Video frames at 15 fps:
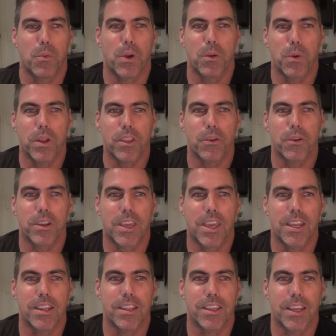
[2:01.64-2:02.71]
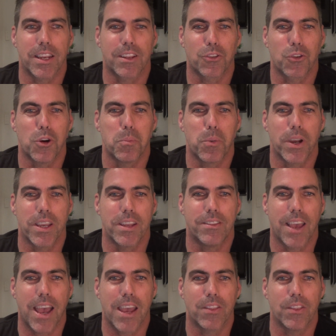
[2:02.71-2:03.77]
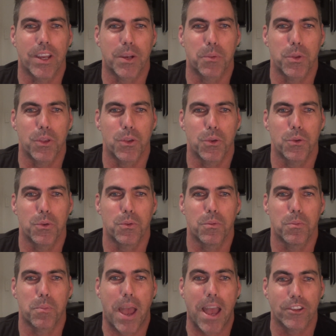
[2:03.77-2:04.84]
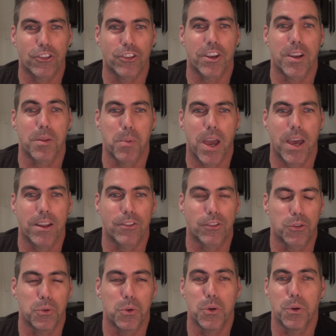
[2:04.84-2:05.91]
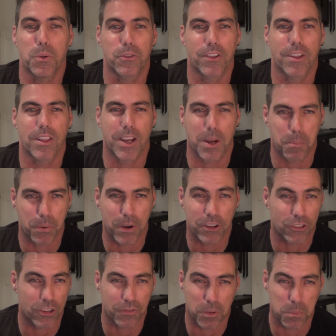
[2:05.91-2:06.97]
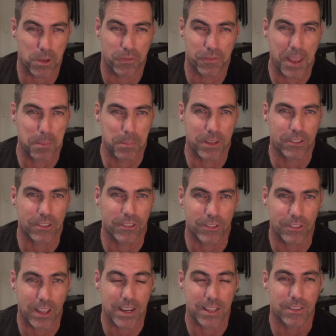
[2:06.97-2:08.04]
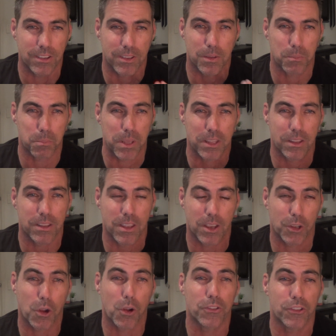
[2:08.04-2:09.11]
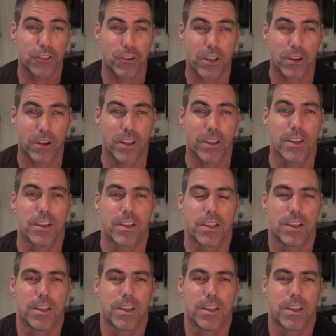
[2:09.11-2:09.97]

when you were a kid and you're getting taught by your dad, like, were you passionate about it too, or was there like a pressure from your family to start to be, you know, concentrate on it?